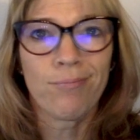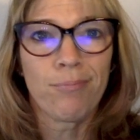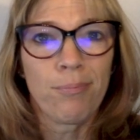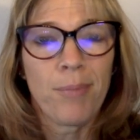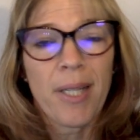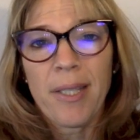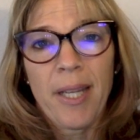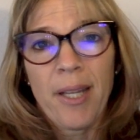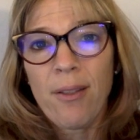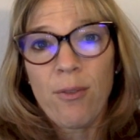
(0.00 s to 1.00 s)

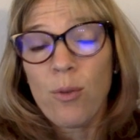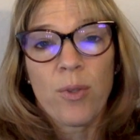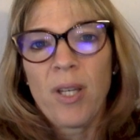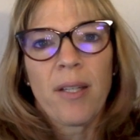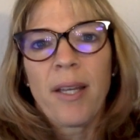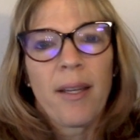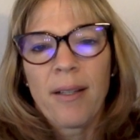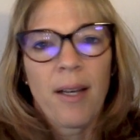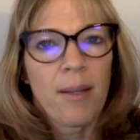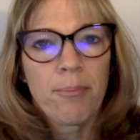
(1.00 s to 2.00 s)
Monday through Sunday,
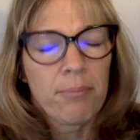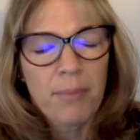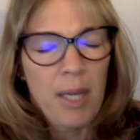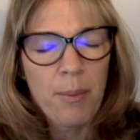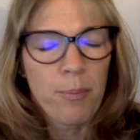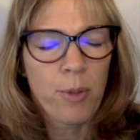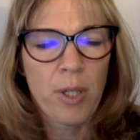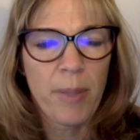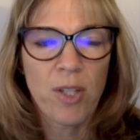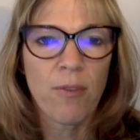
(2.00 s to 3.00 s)
I'm
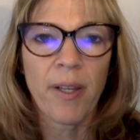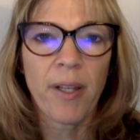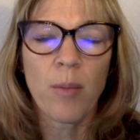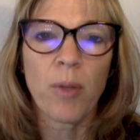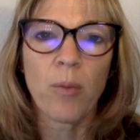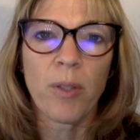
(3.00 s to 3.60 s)
pretty much available.